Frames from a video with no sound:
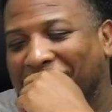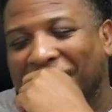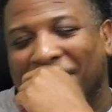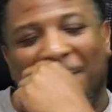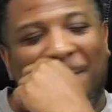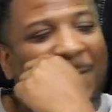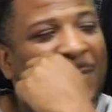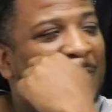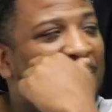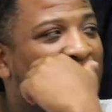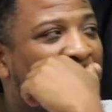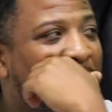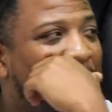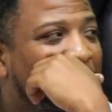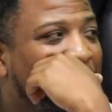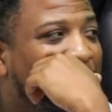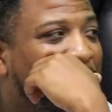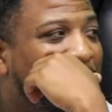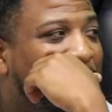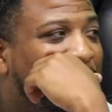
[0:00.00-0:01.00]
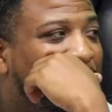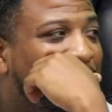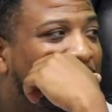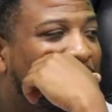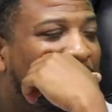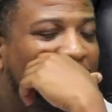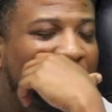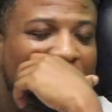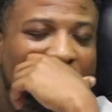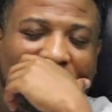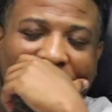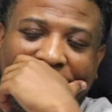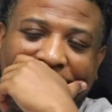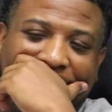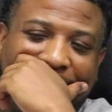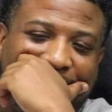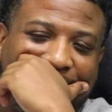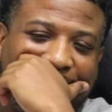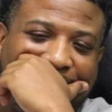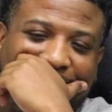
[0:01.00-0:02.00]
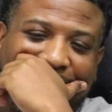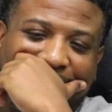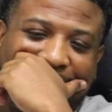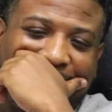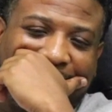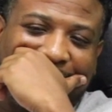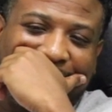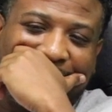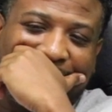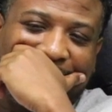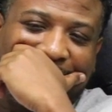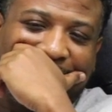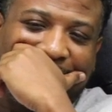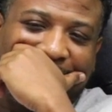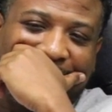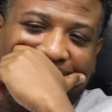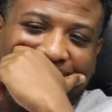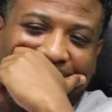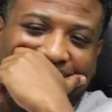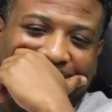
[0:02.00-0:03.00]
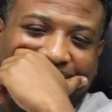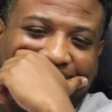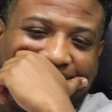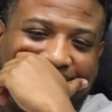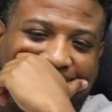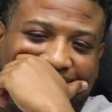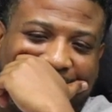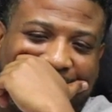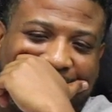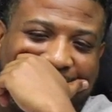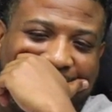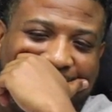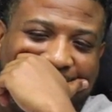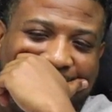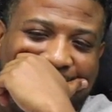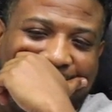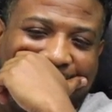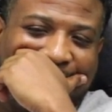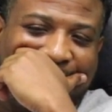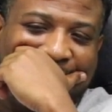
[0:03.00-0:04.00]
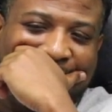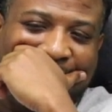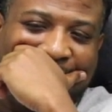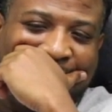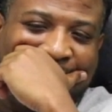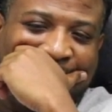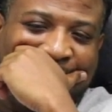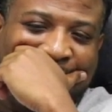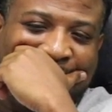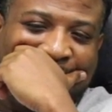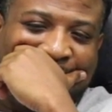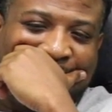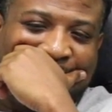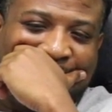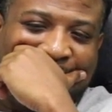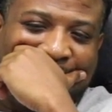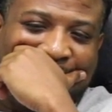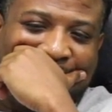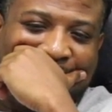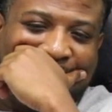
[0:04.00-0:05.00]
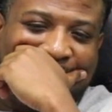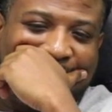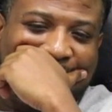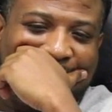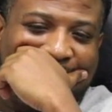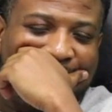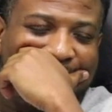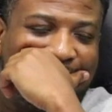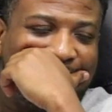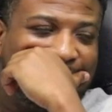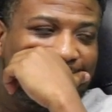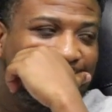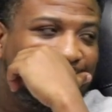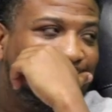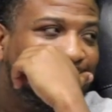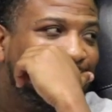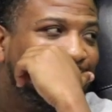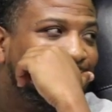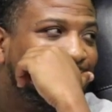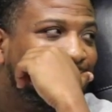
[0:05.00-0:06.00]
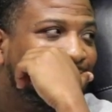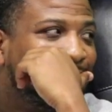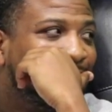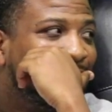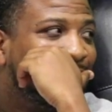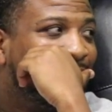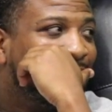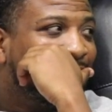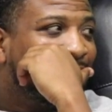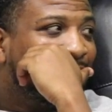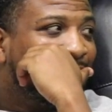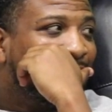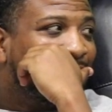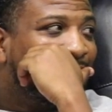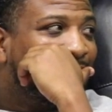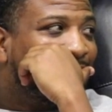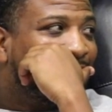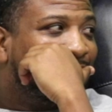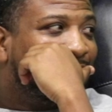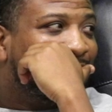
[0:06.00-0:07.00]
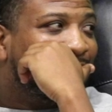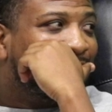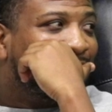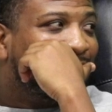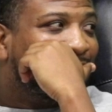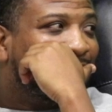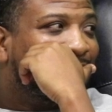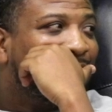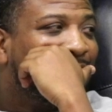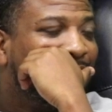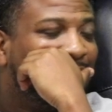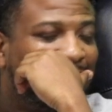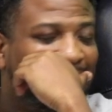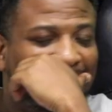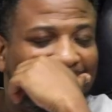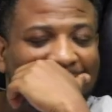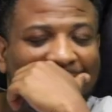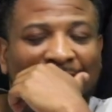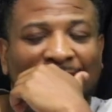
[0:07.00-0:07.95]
[no speech]